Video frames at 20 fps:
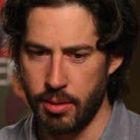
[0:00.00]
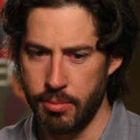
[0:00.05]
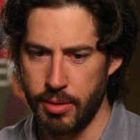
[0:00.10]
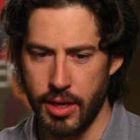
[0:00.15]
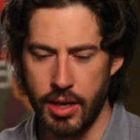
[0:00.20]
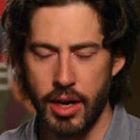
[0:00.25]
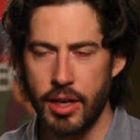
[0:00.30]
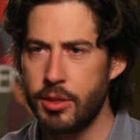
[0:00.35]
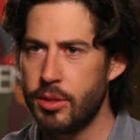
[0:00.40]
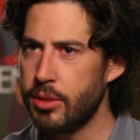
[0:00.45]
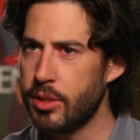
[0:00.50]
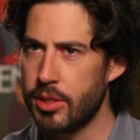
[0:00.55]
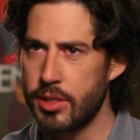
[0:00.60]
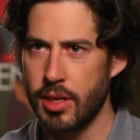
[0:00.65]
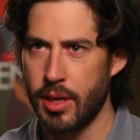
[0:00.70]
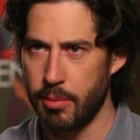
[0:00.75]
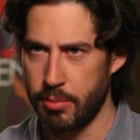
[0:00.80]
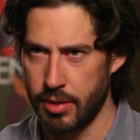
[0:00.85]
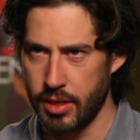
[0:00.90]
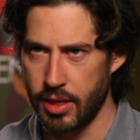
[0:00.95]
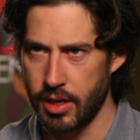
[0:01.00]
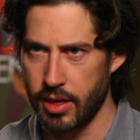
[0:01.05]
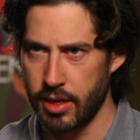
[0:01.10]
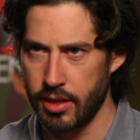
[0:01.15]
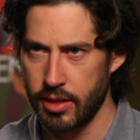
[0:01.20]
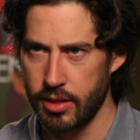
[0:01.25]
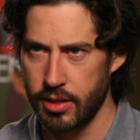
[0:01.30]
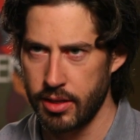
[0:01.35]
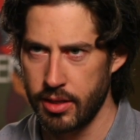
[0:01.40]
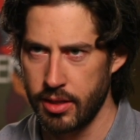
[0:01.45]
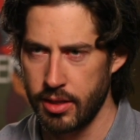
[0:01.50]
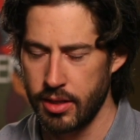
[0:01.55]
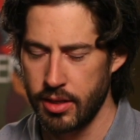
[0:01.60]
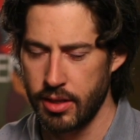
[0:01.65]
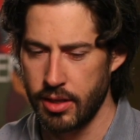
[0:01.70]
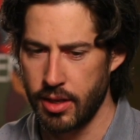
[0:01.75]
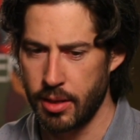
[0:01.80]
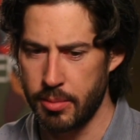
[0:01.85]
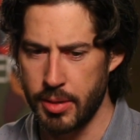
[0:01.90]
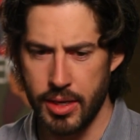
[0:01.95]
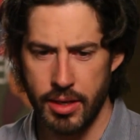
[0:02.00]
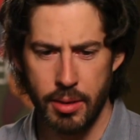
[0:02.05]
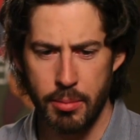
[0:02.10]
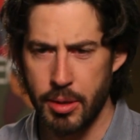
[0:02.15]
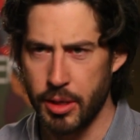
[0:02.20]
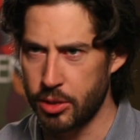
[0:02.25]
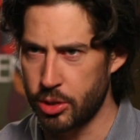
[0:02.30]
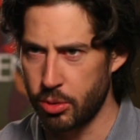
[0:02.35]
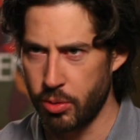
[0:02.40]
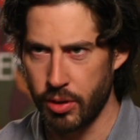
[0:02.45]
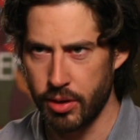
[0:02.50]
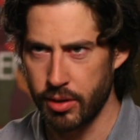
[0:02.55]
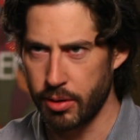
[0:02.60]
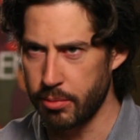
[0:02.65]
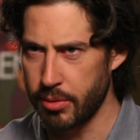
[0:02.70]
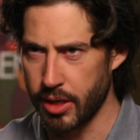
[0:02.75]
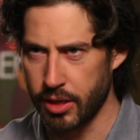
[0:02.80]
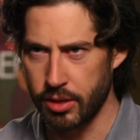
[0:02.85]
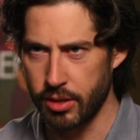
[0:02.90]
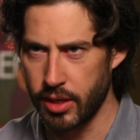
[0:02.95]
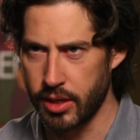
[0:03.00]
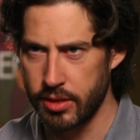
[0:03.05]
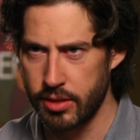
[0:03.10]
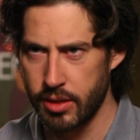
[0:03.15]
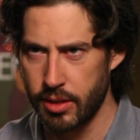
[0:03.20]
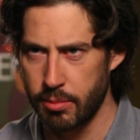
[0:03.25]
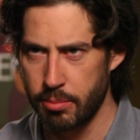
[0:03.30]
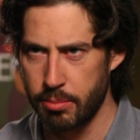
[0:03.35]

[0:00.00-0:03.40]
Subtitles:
And I do the same thing. I mean, I'm on Twitter. I'm not crazy.